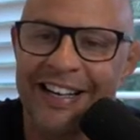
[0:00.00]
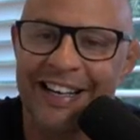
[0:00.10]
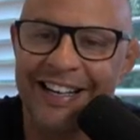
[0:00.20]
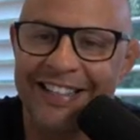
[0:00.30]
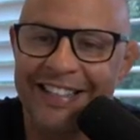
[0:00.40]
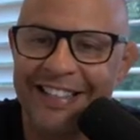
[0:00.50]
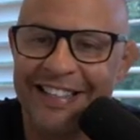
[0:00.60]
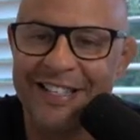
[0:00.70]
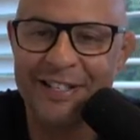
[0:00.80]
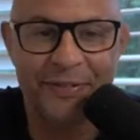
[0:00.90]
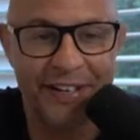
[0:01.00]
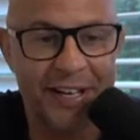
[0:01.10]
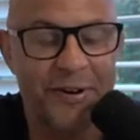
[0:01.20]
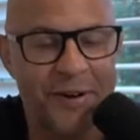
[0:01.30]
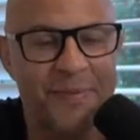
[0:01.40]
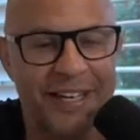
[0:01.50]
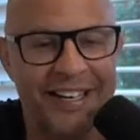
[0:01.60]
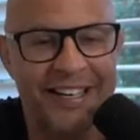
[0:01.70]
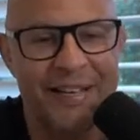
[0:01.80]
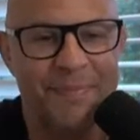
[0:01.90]
And he's a funny guy,
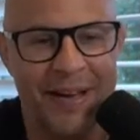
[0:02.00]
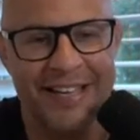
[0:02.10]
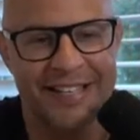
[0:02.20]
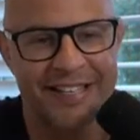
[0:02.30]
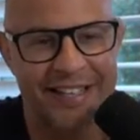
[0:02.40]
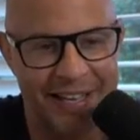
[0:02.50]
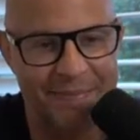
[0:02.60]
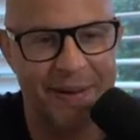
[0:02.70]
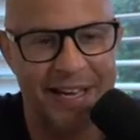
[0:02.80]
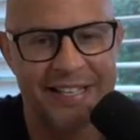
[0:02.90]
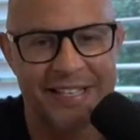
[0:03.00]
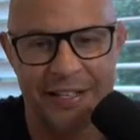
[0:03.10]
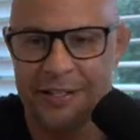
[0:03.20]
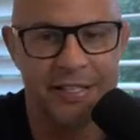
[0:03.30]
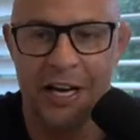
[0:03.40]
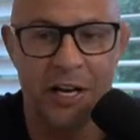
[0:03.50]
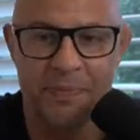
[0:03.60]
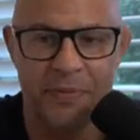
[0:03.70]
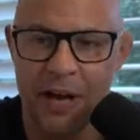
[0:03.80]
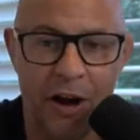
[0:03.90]
man. And he makes this is
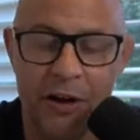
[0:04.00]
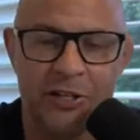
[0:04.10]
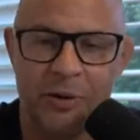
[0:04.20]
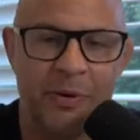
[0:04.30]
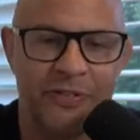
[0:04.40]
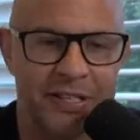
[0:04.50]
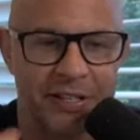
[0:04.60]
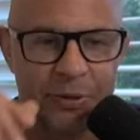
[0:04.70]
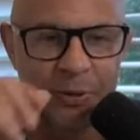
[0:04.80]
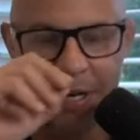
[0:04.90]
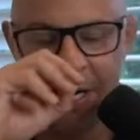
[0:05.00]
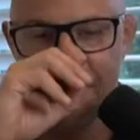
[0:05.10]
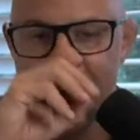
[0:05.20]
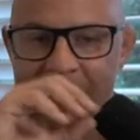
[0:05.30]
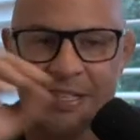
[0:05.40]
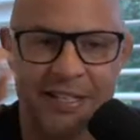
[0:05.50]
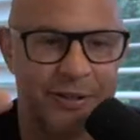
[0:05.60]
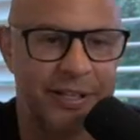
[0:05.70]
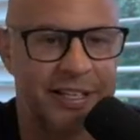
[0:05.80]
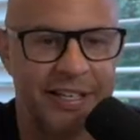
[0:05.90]
the only time I've listened to it, and he makes
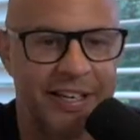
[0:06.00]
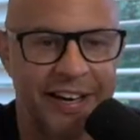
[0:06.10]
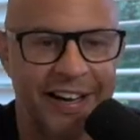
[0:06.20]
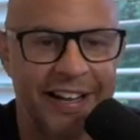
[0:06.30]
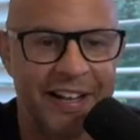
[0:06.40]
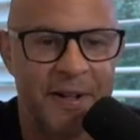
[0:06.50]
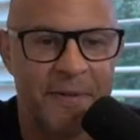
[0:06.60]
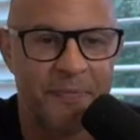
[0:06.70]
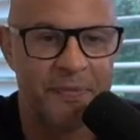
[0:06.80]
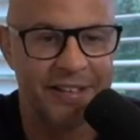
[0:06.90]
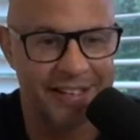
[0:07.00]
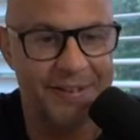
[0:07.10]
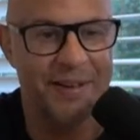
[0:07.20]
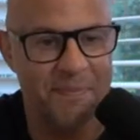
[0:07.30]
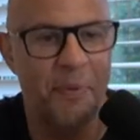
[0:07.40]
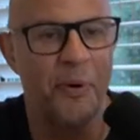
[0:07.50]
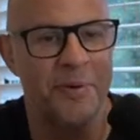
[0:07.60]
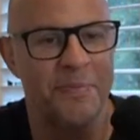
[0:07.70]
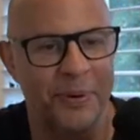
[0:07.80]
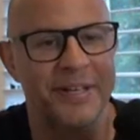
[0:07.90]
like
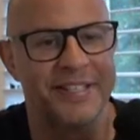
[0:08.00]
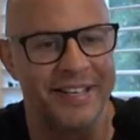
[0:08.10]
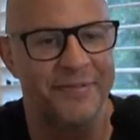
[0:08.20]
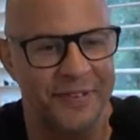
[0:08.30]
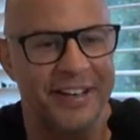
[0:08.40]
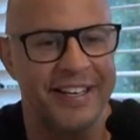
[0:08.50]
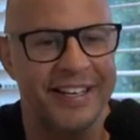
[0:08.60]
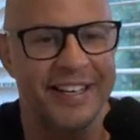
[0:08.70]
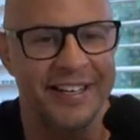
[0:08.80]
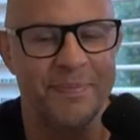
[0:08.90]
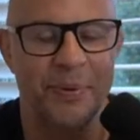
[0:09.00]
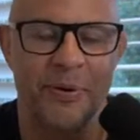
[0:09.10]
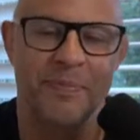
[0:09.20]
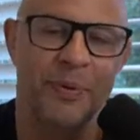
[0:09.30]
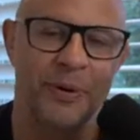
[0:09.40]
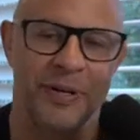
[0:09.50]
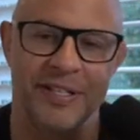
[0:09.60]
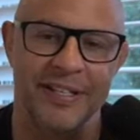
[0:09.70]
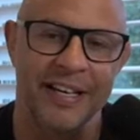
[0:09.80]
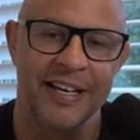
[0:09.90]
important points. They're funny and important points.